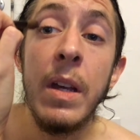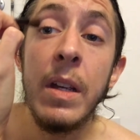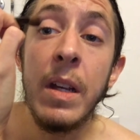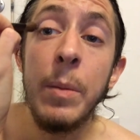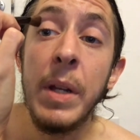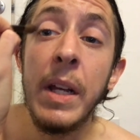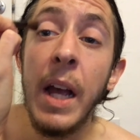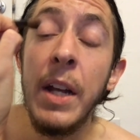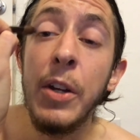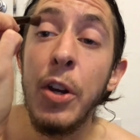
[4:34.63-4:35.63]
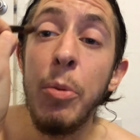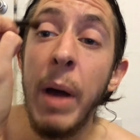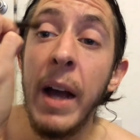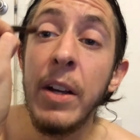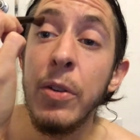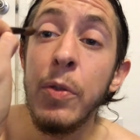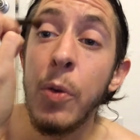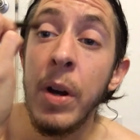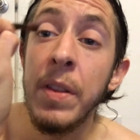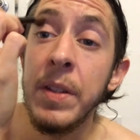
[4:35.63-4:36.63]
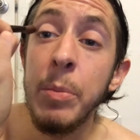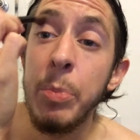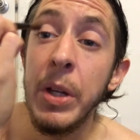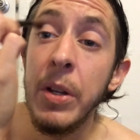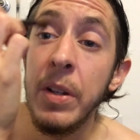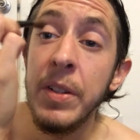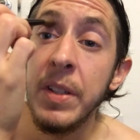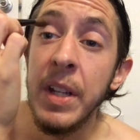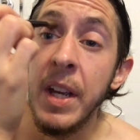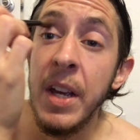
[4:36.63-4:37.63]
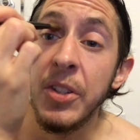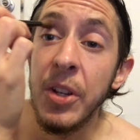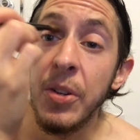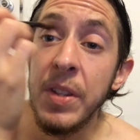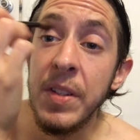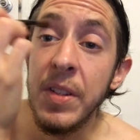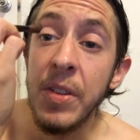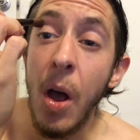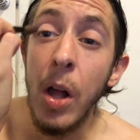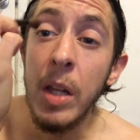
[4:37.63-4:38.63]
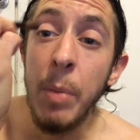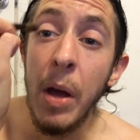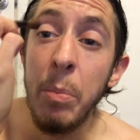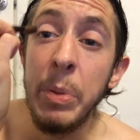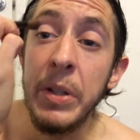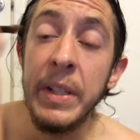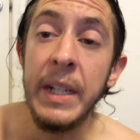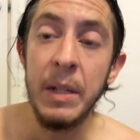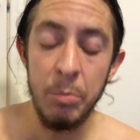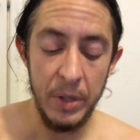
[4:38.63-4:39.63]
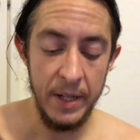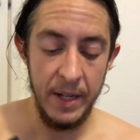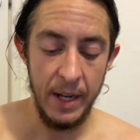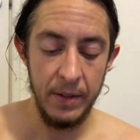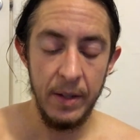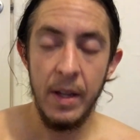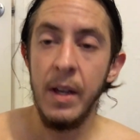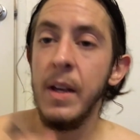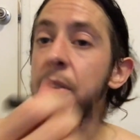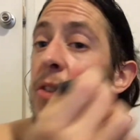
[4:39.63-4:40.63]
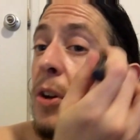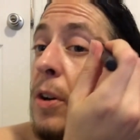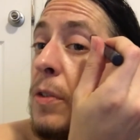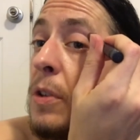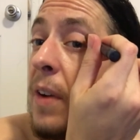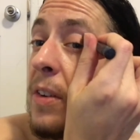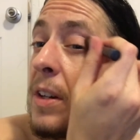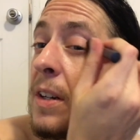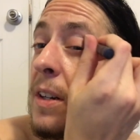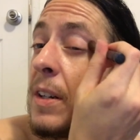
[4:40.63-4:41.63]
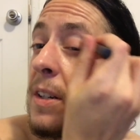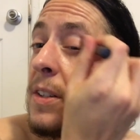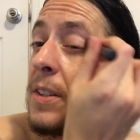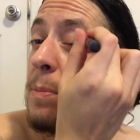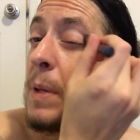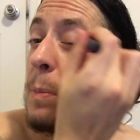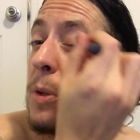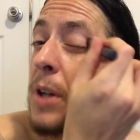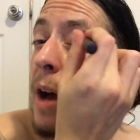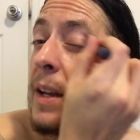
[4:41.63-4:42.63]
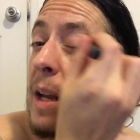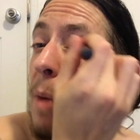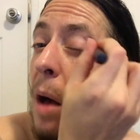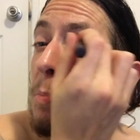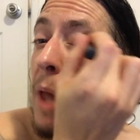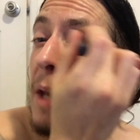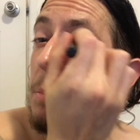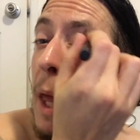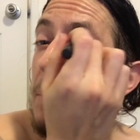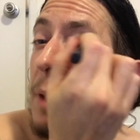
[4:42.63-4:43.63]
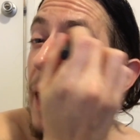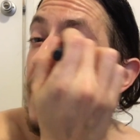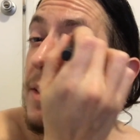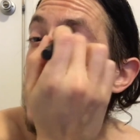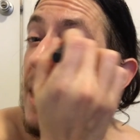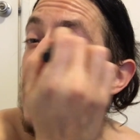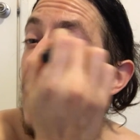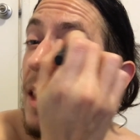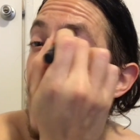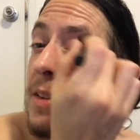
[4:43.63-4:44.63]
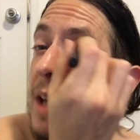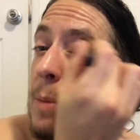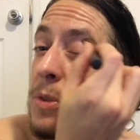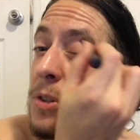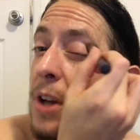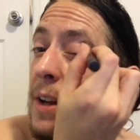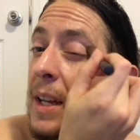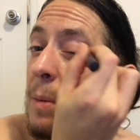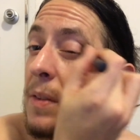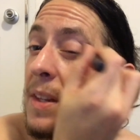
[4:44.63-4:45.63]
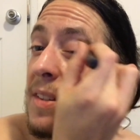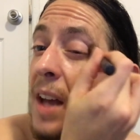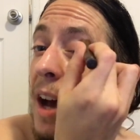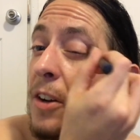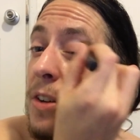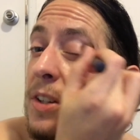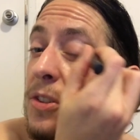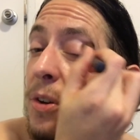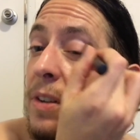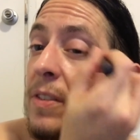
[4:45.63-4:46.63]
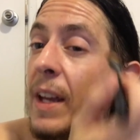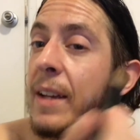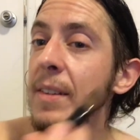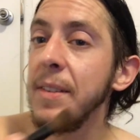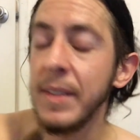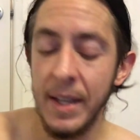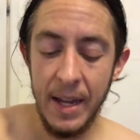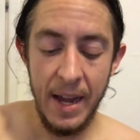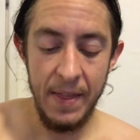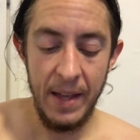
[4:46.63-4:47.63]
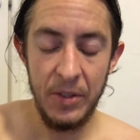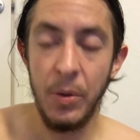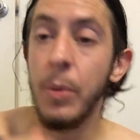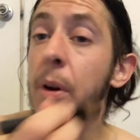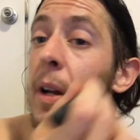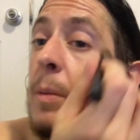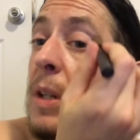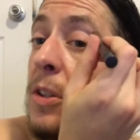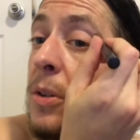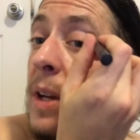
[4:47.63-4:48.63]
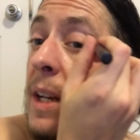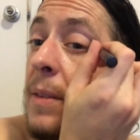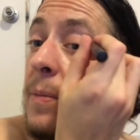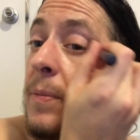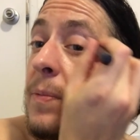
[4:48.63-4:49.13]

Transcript: And I'm going to kind of go back and forth to build. So this is all about building and blending. So if you've ever heard people talking about blend, blend, blend, a lot of times they're talking about these cut crease sort of things. And that's what we're going to be doing.